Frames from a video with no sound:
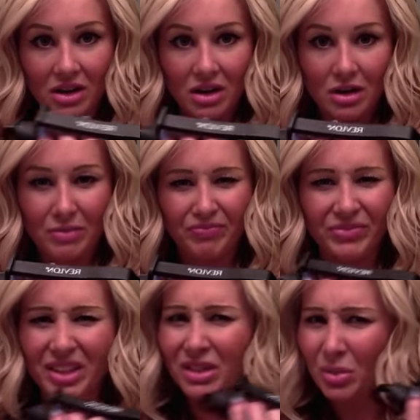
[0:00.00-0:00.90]

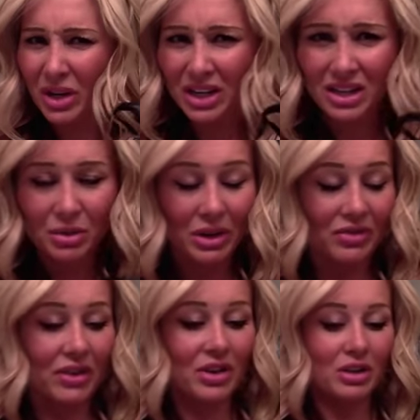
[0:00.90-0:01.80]

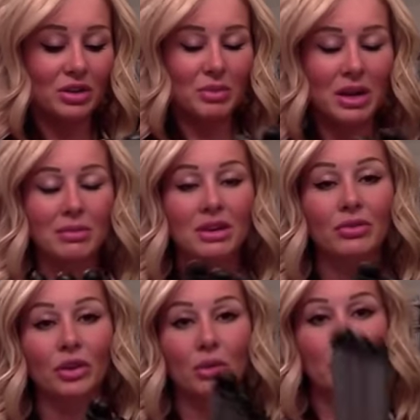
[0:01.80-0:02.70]
$20-$25 maybe
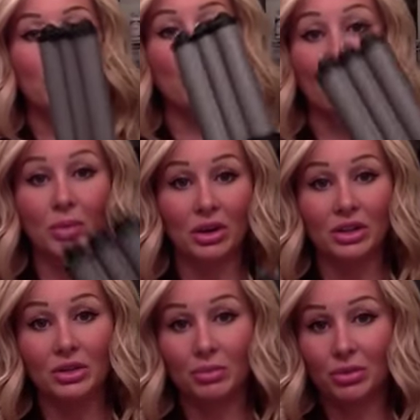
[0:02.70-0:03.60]
from
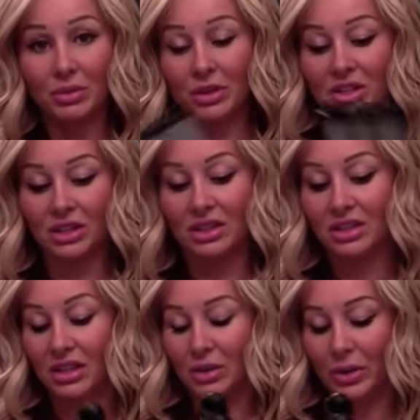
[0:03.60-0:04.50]
Walmart. You can pretty much get
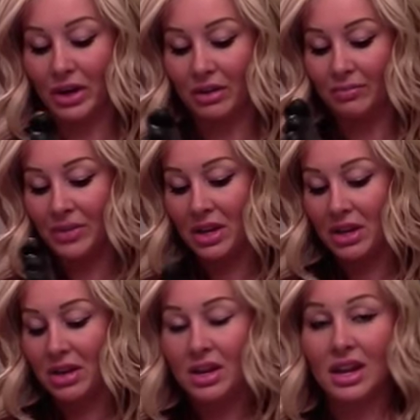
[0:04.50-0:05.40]
these anywhere.
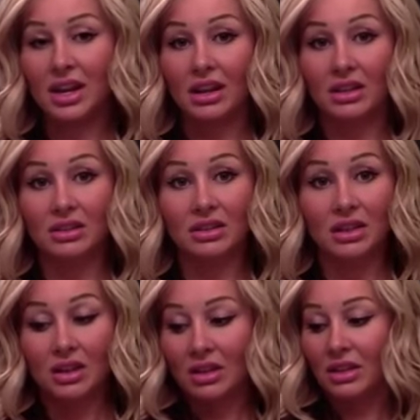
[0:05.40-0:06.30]
And
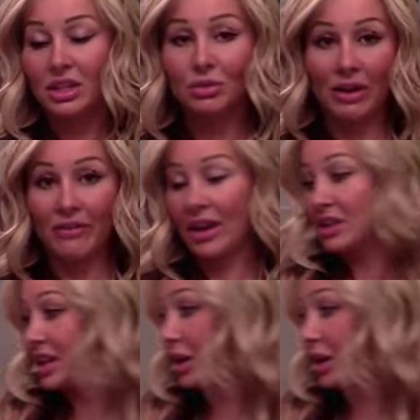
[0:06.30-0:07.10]
this one I found